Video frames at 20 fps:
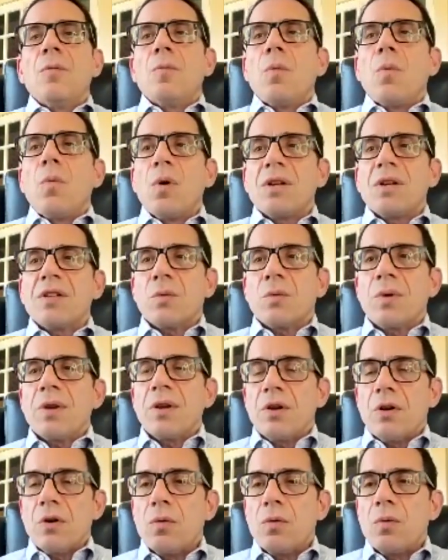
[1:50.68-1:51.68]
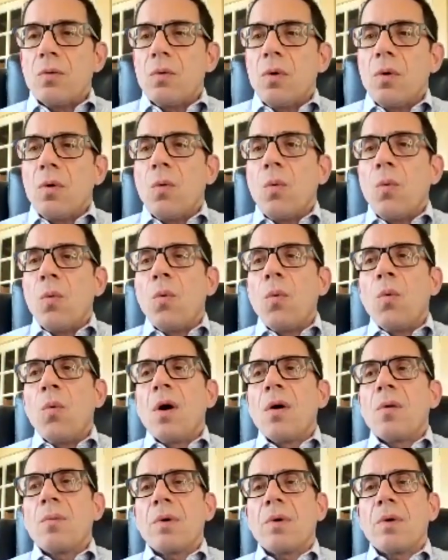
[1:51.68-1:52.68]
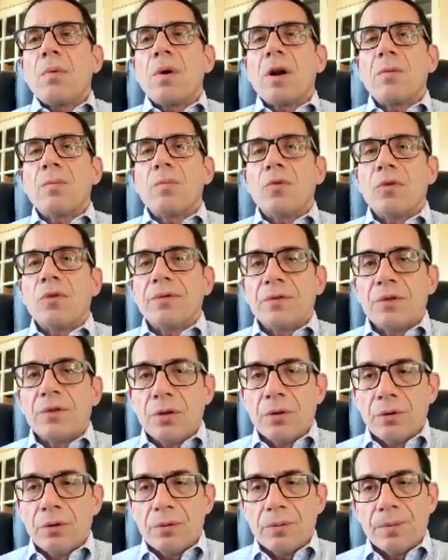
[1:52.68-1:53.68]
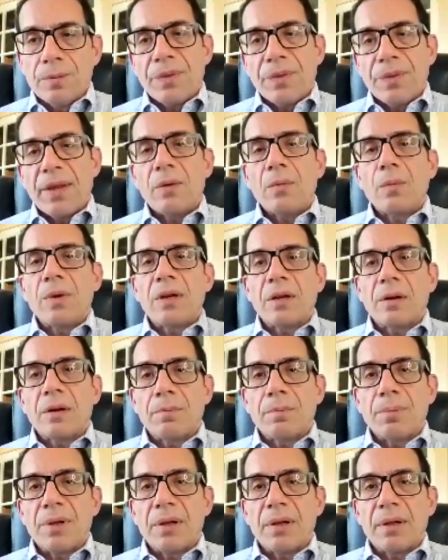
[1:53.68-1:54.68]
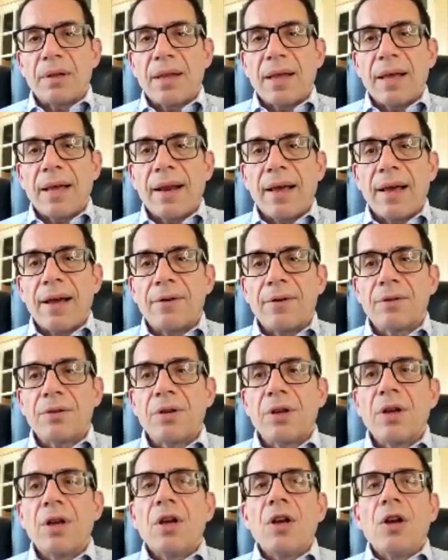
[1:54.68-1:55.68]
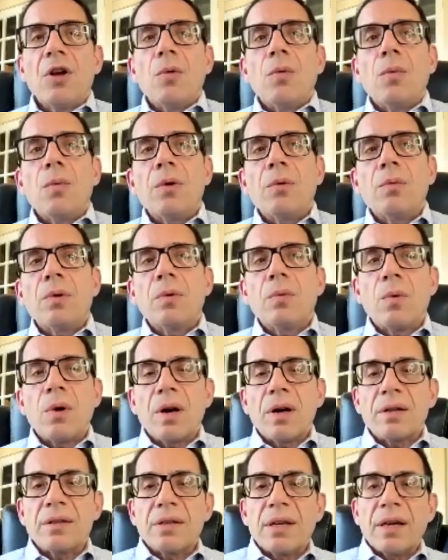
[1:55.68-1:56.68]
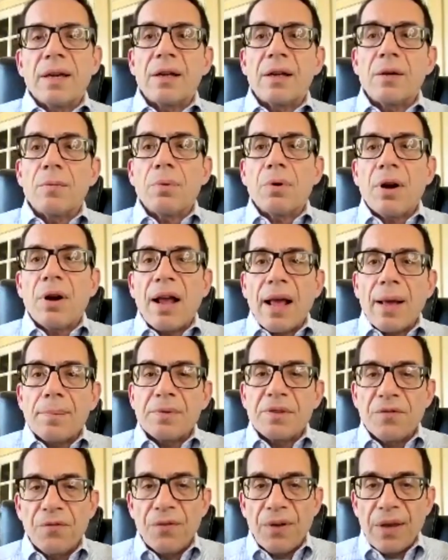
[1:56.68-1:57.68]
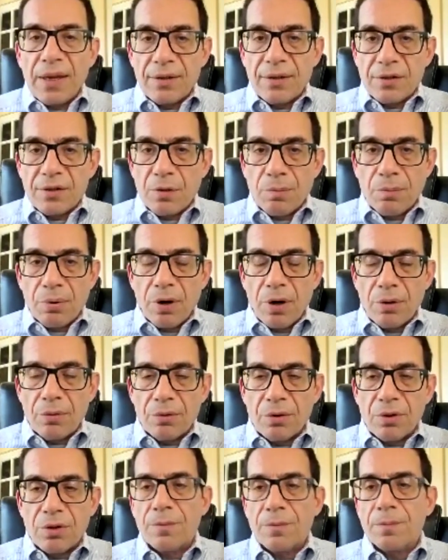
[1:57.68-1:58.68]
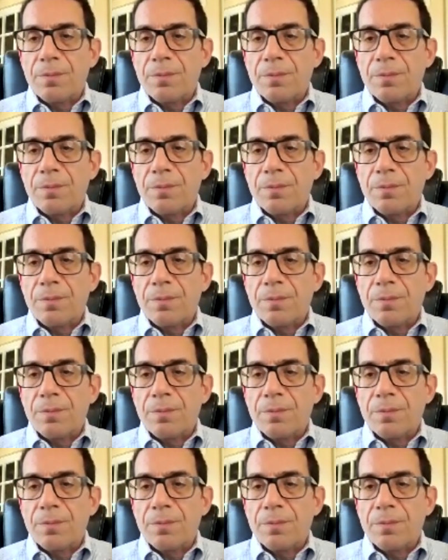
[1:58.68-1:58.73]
Once we know what we want to move to, and we can build that out, we would want to take perhaps phased approach.